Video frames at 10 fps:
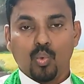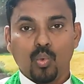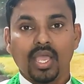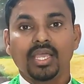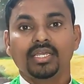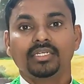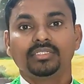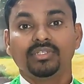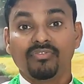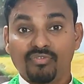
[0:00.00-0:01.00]
were
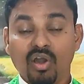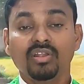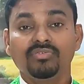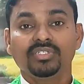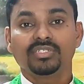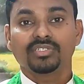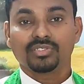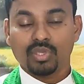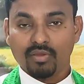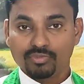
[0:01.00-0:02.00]
the
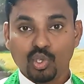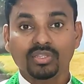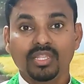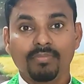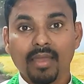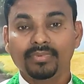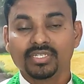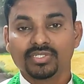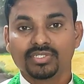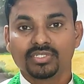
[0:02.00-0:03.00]
followers of John the
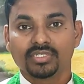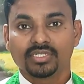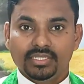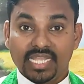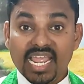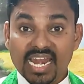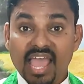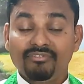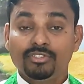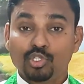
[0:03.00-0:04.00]
Baptist. They
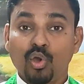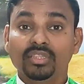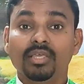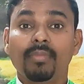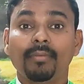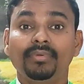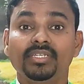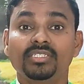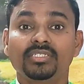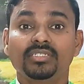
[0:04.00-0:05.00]
left John the
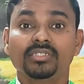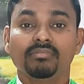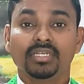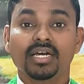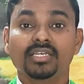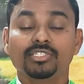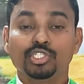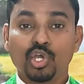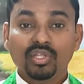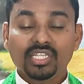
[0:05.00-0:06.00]
Baptist because
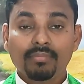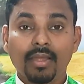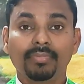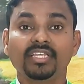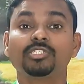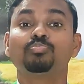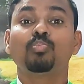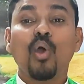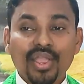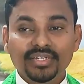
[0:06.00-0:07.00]
John the
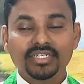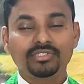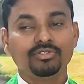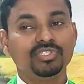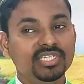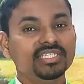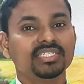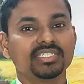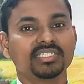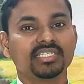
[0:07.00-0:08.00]
Baptist pointed to
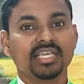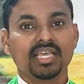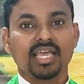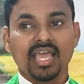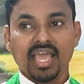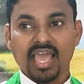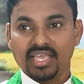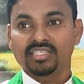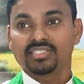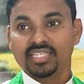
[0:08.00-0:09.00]
Jesus
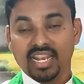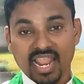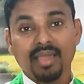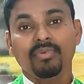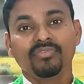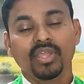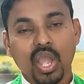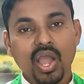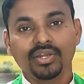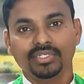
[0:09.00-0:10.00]
as the Lamb of
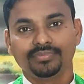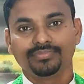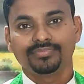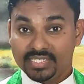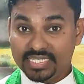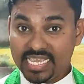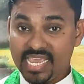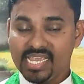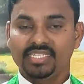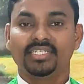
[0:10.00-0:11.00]
God.
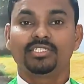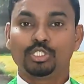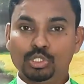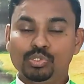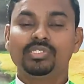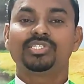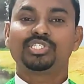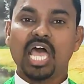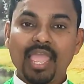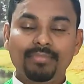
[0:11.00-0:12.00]
Seeing these 2
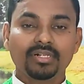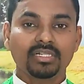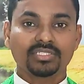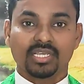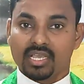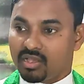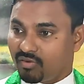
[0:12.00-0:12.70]
disciples